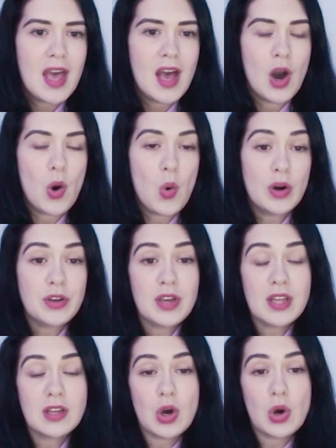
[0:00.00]
Or you
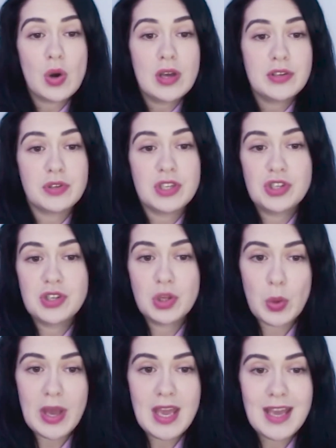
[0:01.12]
can go a traditional
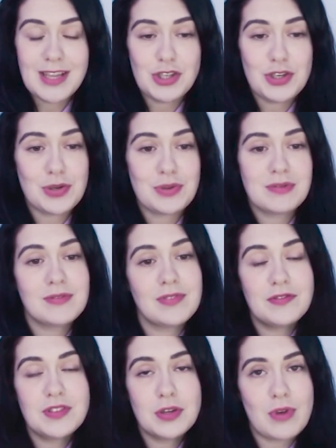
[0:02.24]
way and choose
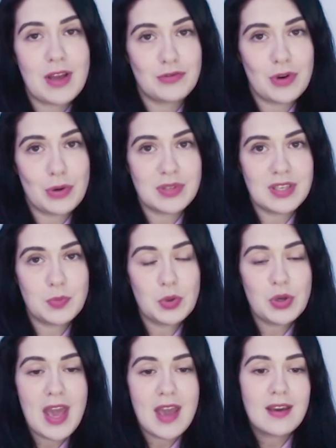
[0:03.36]
50 red roses
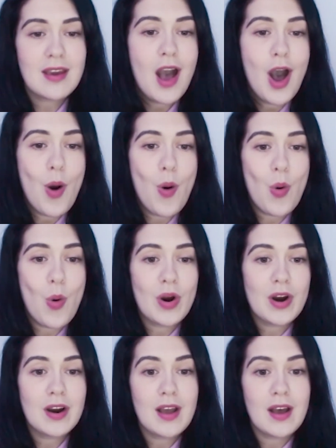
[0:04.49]
bouquet
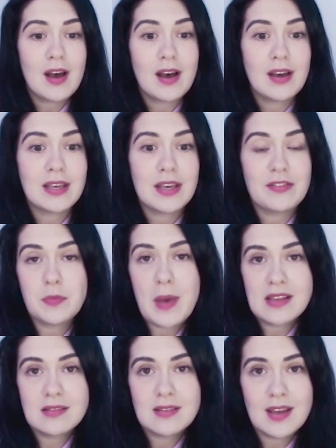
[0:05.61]
or a gift
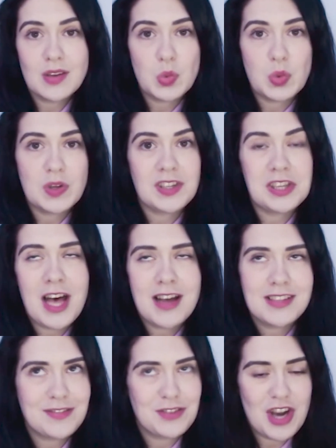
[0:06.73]
basket with
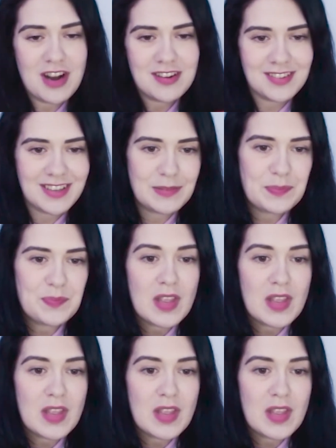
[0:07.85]
lots of chocolate.